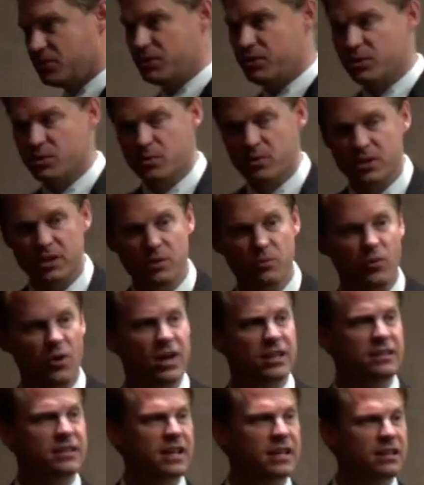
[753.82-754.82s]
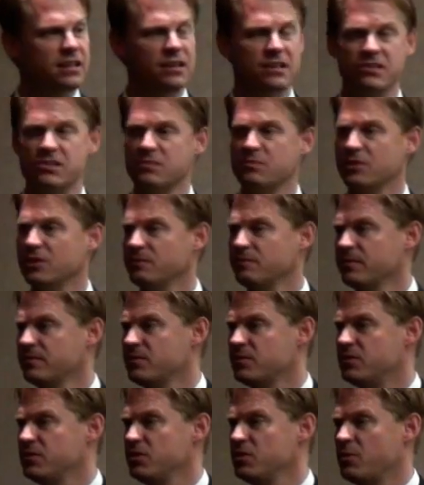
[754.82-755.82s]
do you really want that customer?
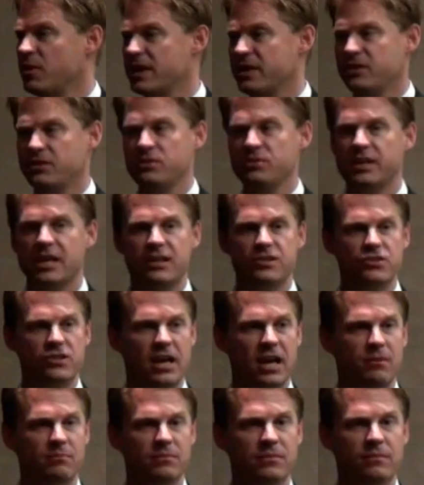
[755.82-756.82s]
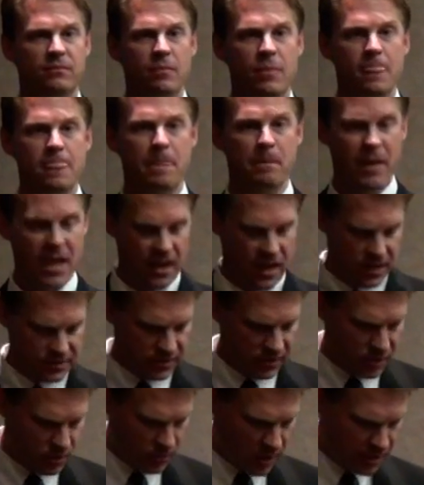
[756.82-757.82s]
Do you want to do that job? I'll
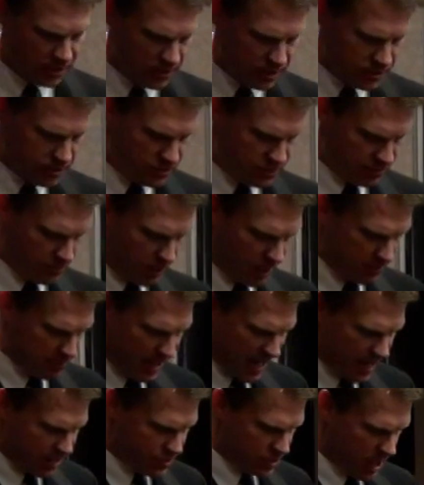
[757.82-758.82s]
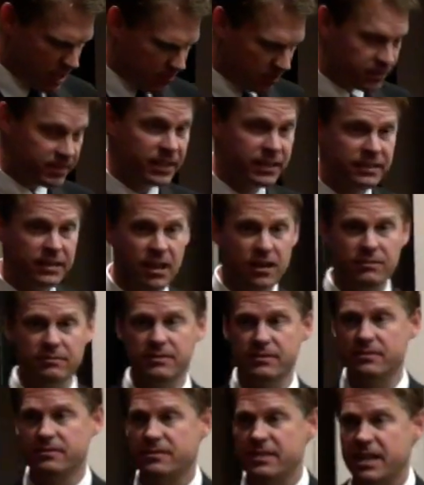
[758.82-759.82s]
tell you, one bad job will take
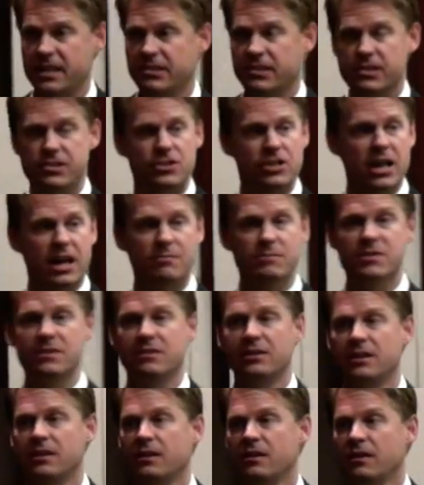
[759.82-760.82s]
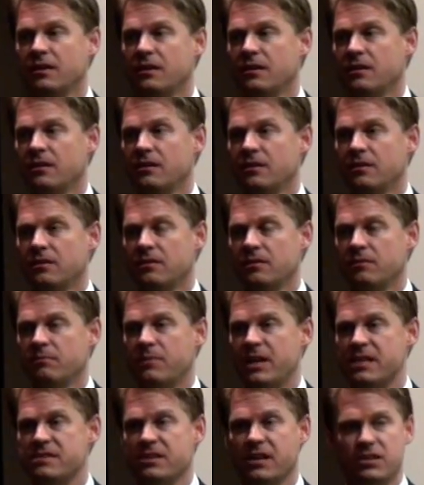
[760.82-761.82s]
down 10 good jobs
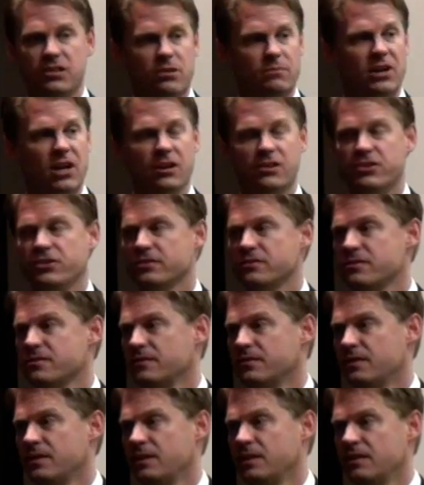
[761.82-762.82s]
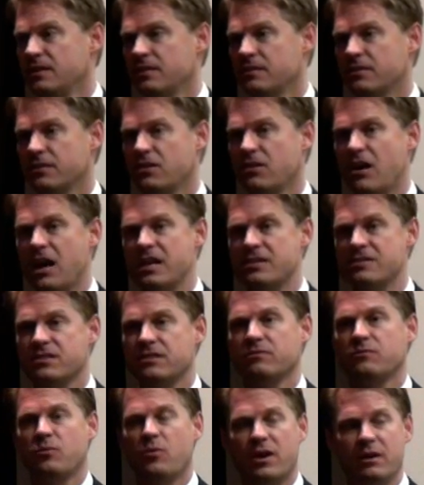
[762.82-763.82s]
based on your margins. The cost
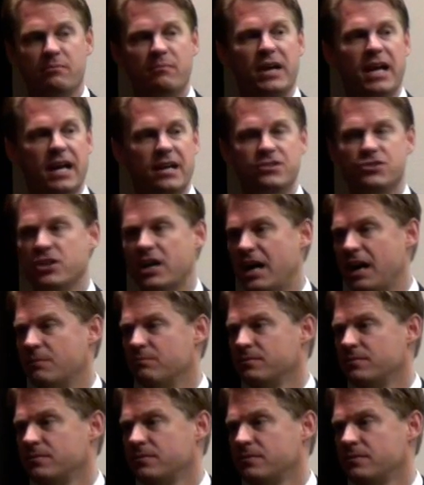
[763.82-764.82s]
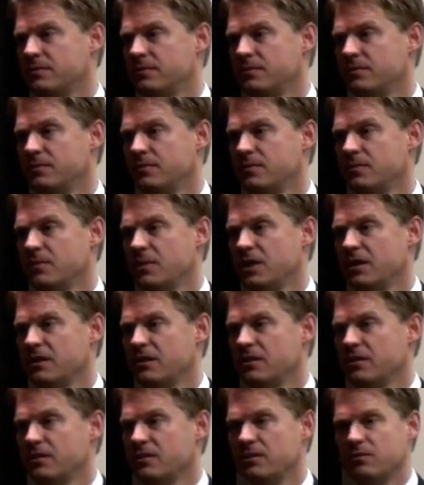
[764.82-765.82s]
of one bad job.
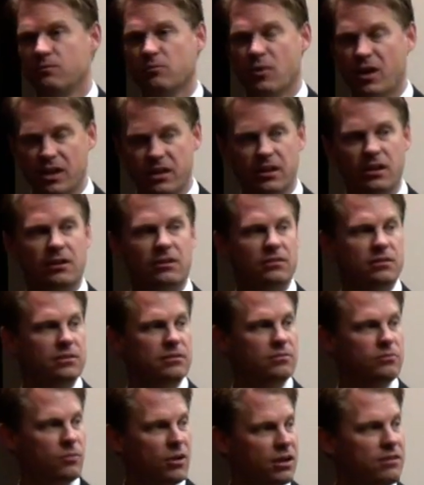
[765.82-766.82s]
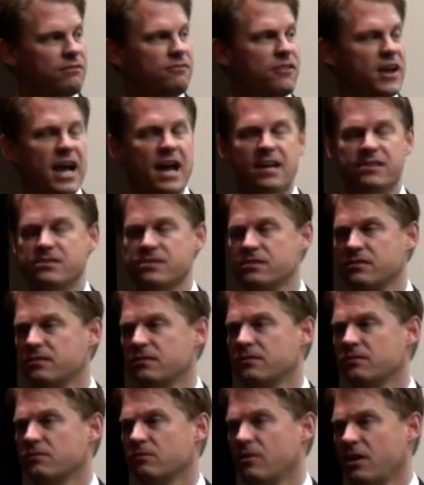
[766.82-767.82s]
Run fast,
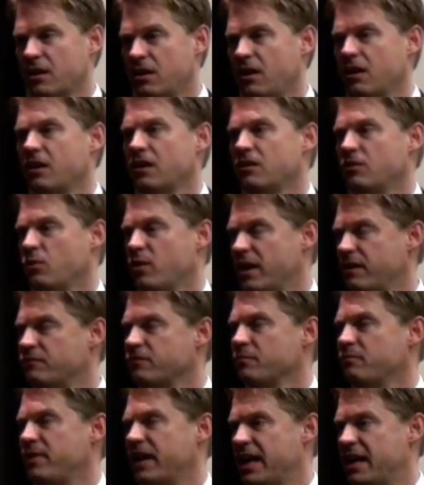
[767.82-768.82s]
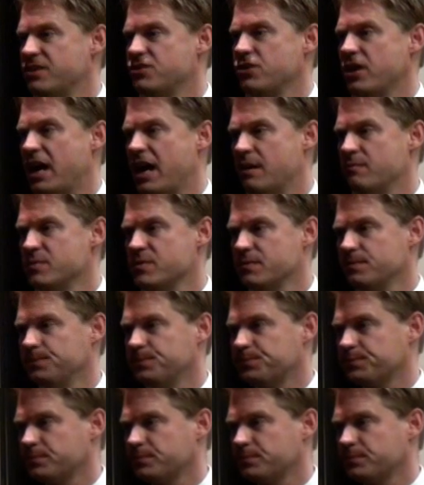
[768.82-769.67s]
run hard away from bad jobs.